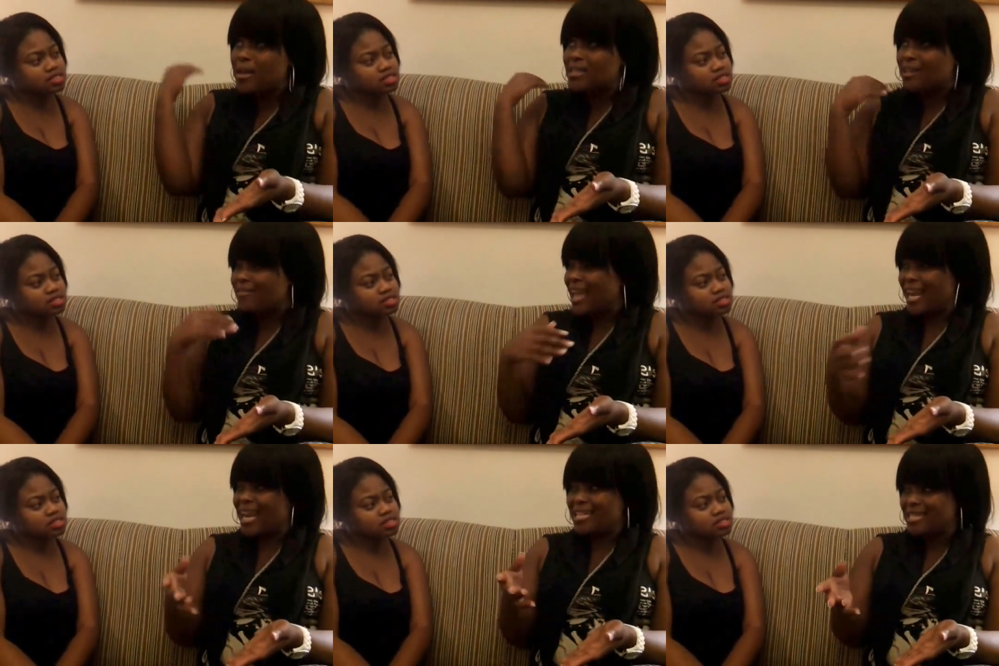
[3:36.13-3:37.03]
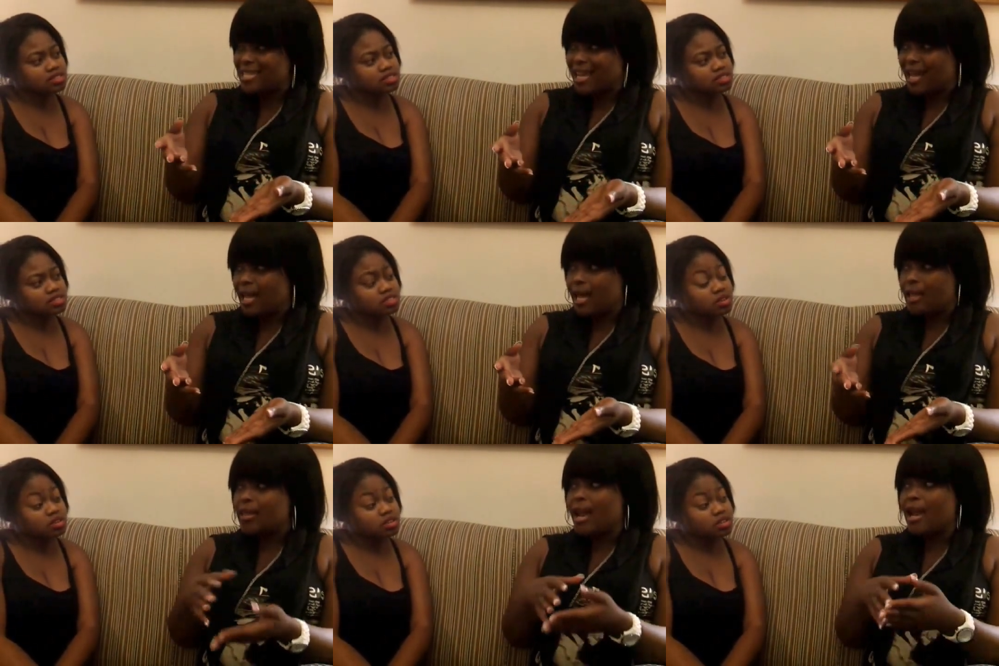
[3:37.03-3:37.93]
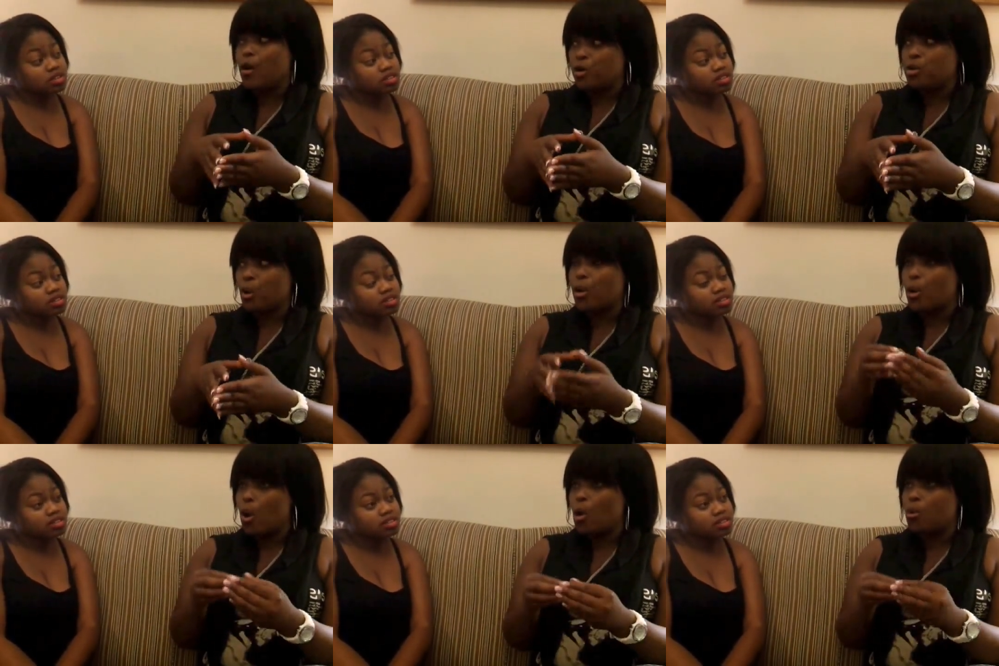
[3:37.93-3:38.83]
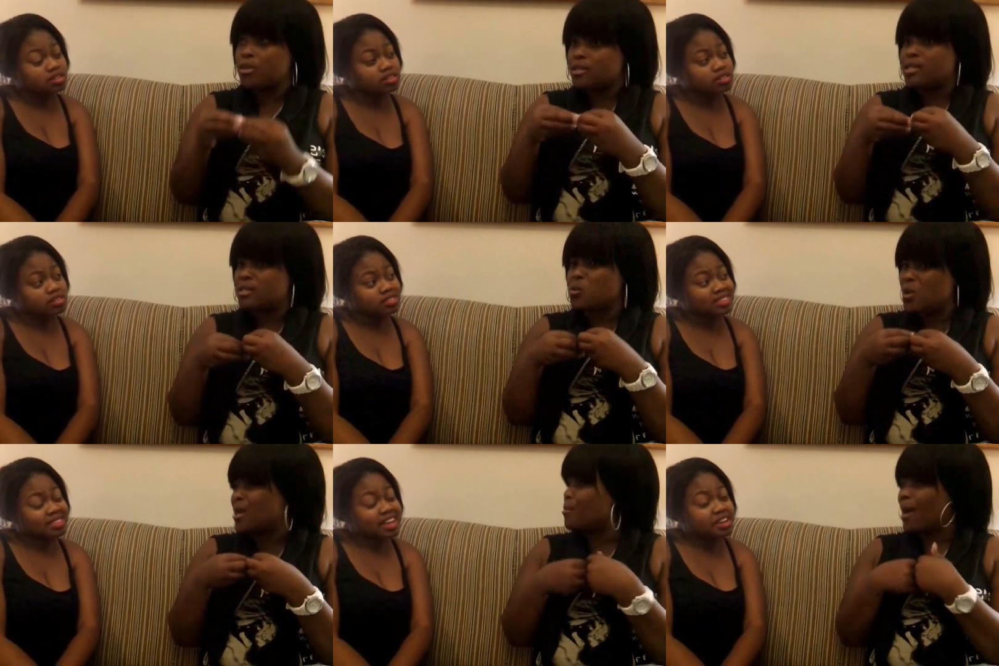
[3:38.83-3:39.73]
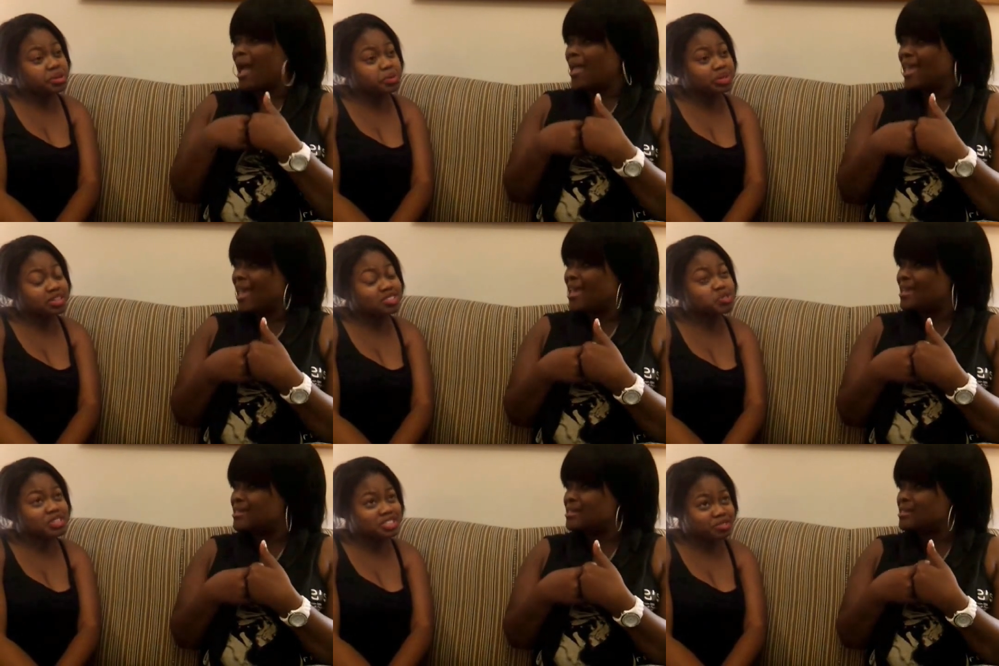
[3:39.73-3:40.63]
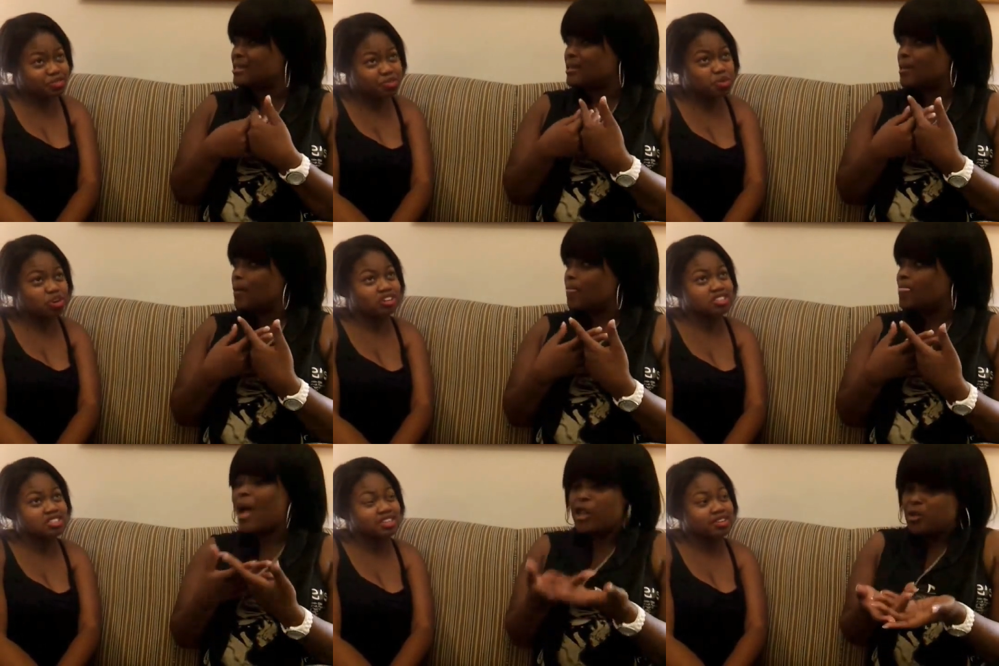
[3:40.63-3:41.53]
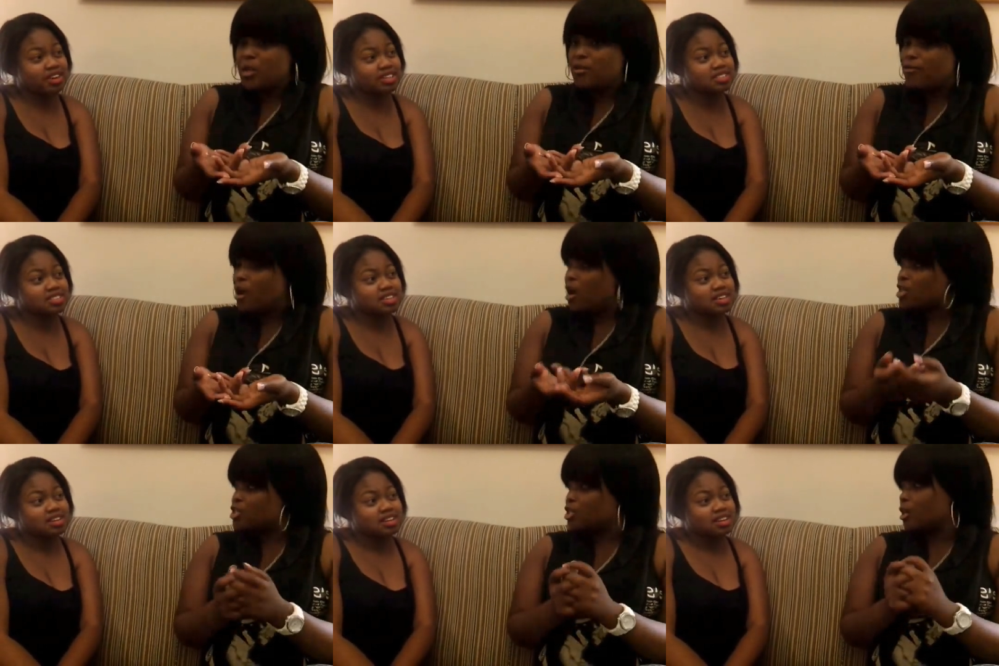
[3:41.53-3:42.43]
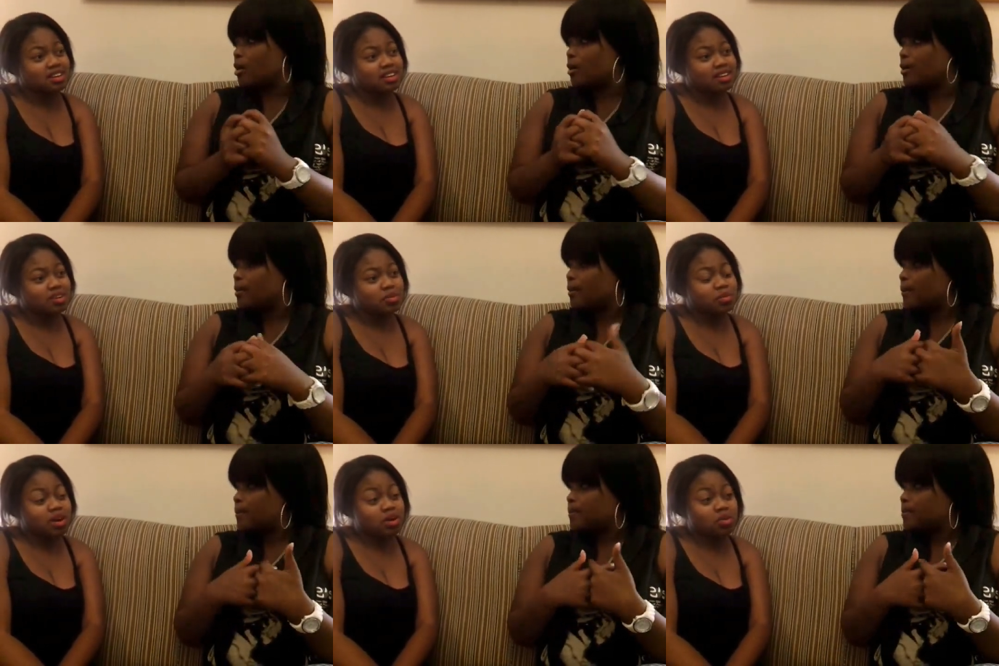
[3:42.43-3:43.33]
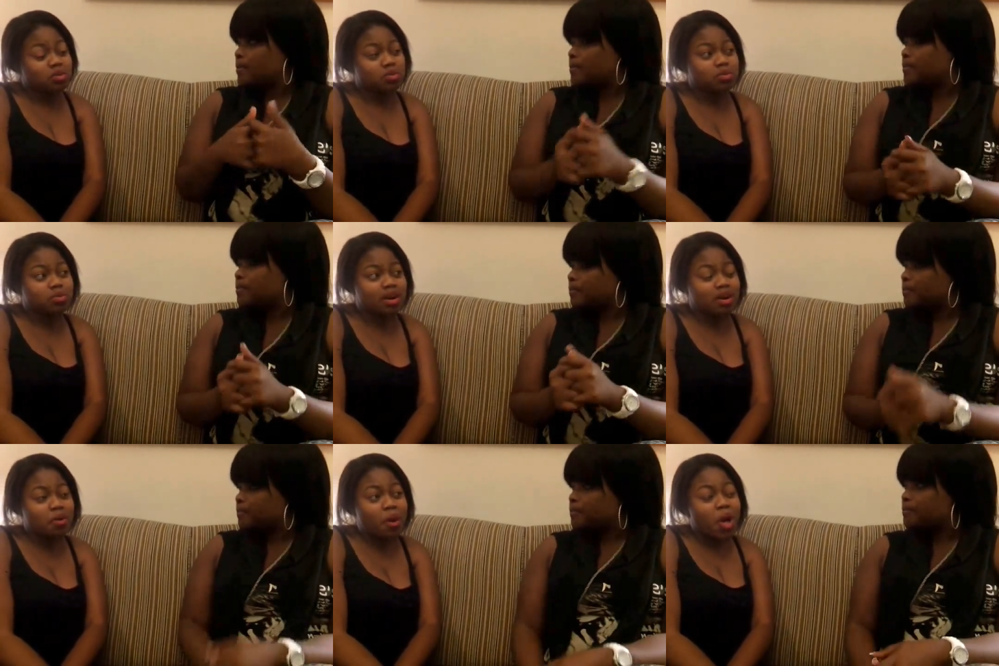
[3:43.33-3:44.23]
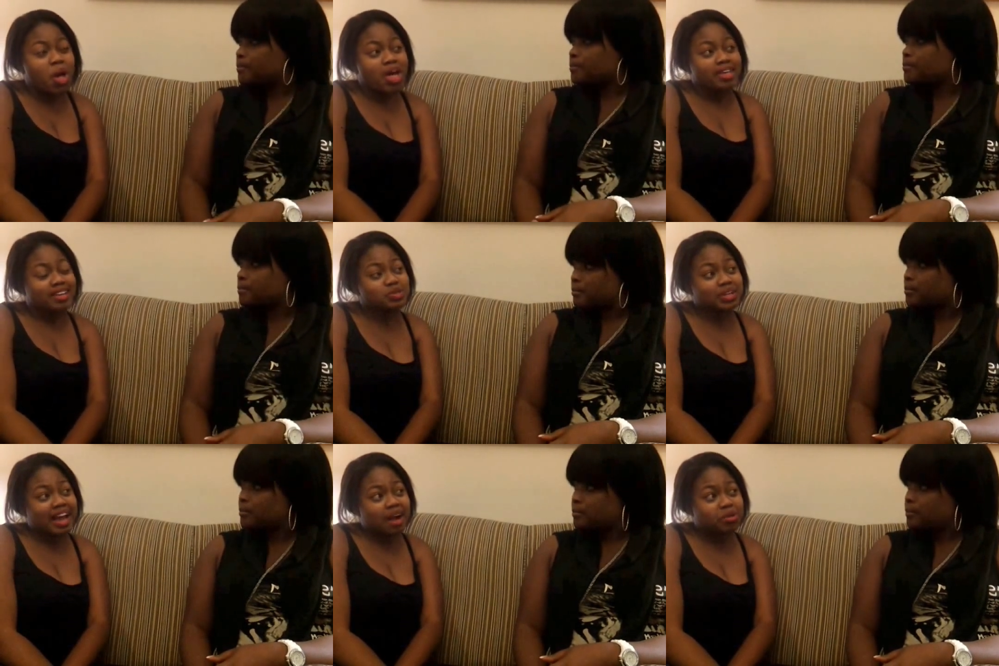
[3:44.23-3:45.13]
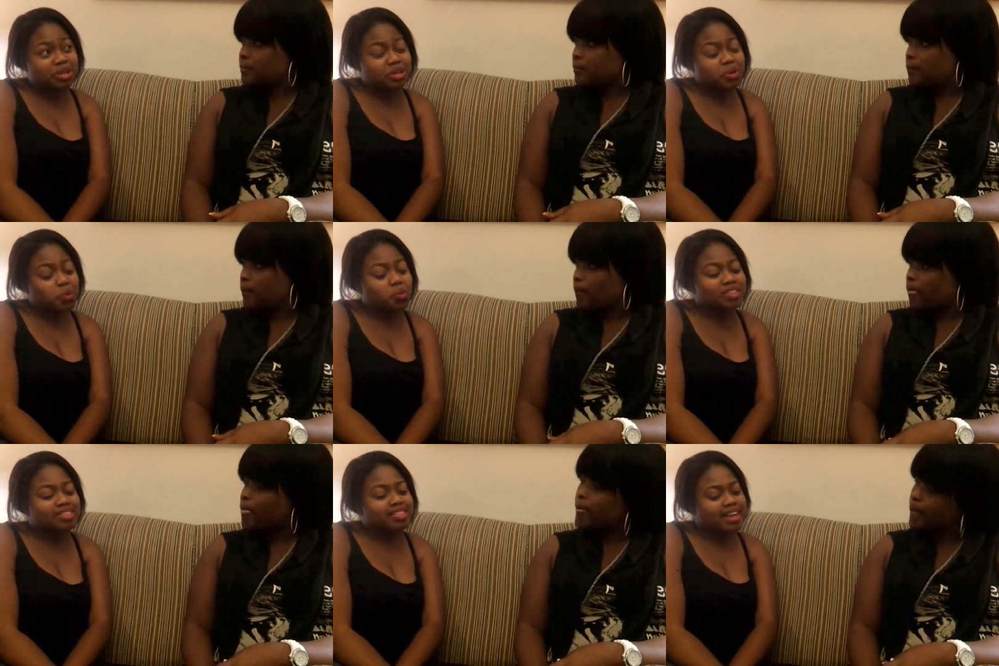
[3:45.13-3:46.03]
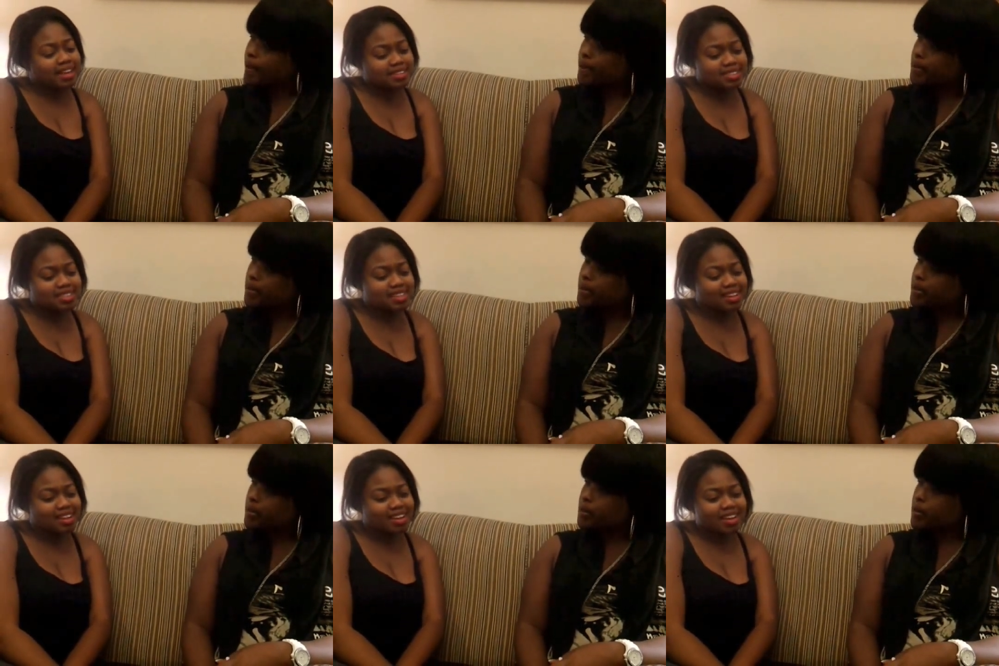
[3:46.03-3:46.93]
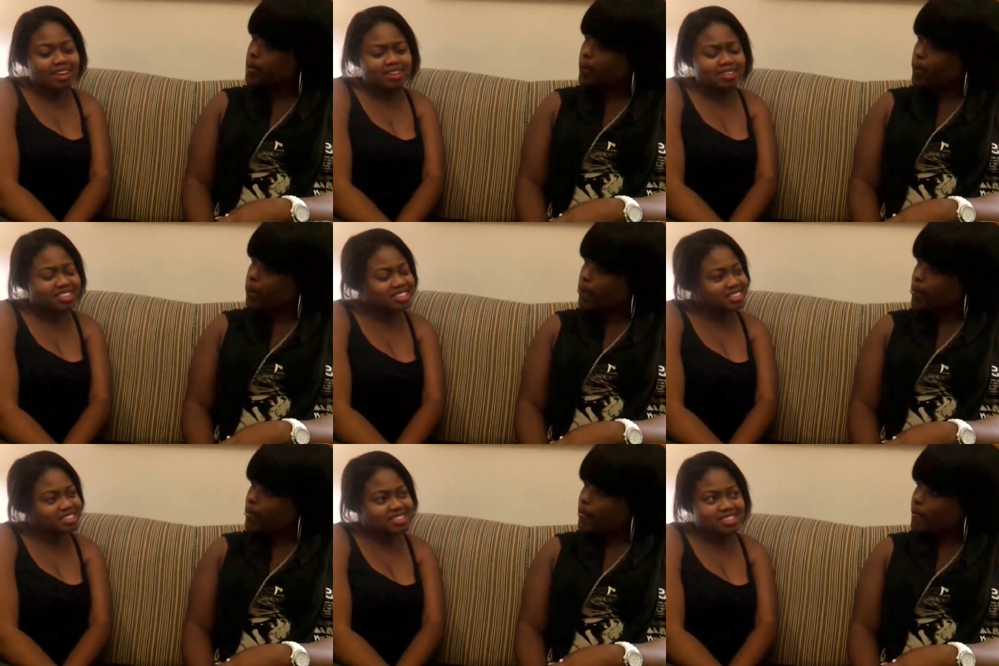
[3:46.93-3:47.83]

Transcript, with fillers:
Speaker 1: myself like last year. Then I now knew oh this is who Lebogang is. Twenty four last year. I was twenty four
Speaker 2: right? last year. Wow, wow. Here's what I wanna know with that. Mm-hmm didn't